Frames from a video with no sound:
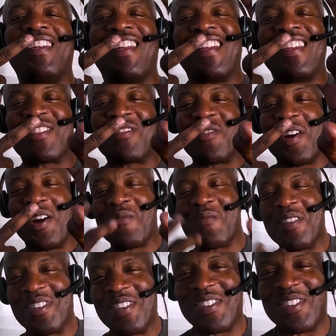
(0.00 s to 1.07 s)
S.
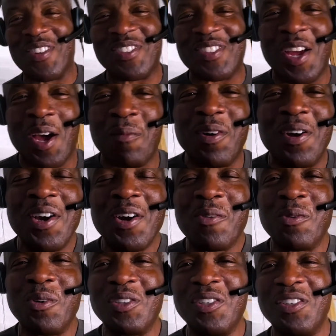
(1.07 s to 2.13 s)
Robinson Show. Stomper.
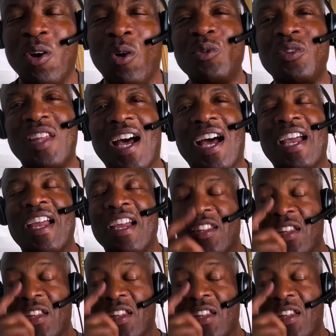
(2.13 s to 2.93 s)
Don't die.